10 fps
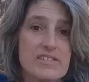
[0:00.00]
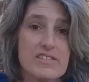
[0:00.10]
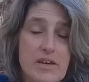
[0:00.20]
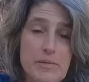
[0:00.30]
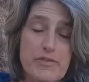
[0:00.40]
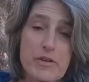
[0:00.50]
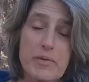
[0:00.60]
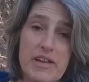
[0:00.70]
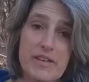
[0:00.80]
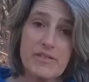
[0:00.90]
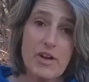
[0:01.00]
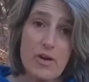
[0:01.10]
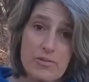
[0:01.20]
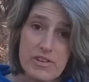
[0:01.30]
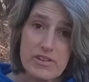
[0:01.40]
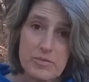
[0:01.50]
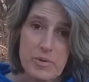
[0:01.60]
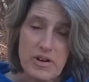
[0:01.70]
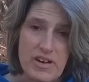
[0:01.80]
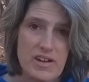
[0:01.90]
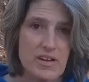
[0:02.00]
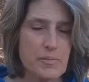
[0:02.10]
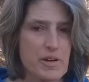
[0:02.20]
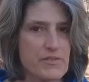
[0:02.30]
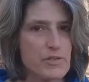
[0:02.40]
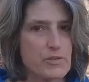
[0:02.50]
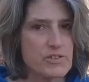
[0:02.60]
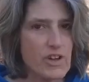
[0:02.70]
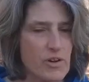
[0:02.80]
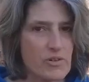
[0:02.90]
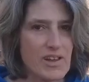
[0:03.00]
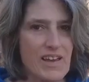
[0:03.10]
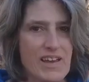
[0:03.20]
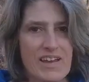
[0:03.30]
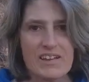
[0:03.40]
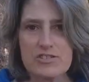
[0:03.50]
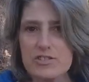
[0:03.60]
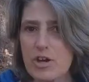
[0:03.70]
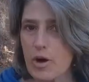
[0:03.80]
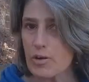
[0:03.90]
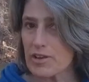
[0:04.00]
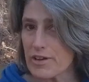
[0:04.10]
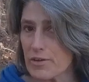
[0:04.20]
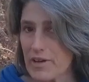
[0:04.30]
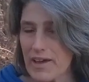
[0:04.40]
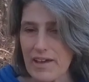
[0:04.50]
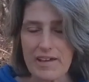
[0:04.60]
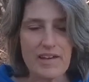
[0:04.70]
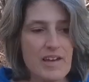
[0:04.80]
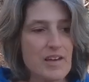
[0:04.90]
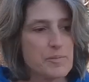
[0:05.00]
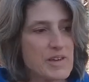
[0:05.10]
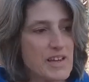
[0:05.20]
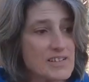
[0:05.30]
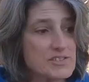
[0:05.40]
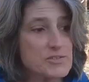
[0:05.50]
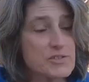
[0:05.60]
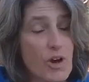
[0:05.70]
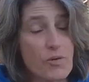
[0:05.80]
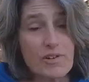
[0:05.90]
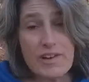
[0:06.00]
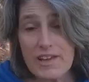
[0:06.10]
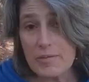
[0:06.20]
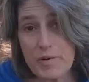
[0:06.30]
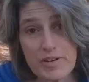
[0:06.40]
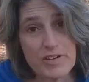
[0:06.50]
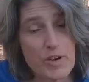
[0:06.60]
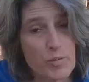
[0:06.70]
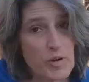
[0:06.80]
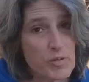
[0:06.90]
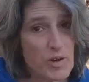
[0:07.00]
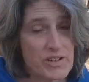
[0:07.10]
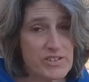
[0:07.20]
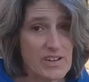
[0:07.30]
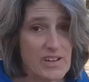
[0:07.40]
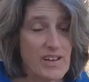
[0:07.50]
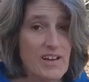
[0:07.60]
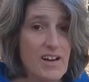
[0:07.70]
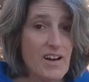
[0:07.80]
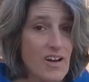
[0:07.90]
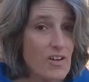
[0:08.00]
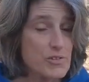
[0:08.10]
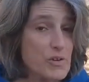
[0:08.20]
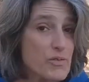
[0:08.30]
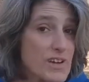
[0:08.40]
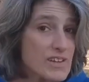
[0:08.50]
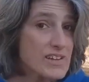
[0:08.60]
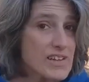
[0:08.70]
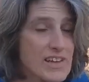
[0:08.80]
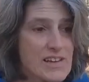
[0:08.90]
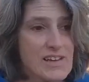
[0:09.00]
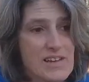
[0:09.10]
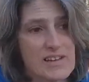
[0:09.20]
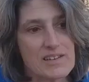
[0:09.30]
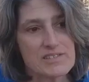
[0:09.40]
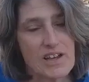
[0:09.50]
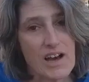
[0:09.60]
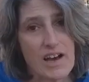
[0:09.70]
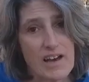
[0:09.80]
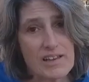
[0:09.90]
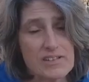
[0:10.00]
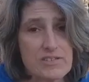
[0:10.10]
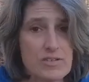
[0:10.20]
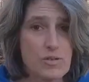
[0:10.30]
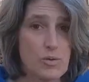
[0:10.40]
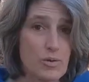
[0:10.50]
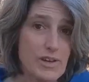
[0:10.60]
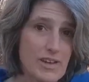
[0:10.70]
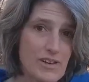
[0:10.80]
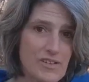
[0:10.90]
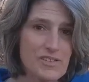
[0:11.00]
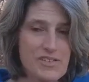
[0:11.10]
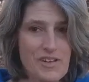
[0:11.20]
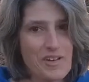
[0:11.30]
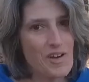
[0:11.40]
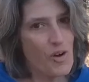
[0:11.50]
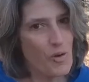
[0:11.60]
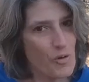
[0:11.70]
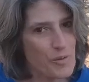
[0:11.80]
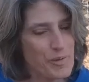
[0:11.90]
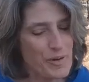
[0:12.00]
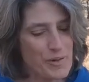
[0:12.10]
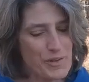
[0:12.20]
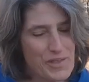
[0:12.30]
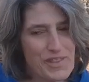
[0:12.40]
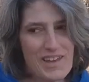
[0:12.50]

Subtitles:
Some of you might even own this book, but if you don't, it's totally okay, because you don't need a book to go bird watching. All you really need is eyes or ears or both,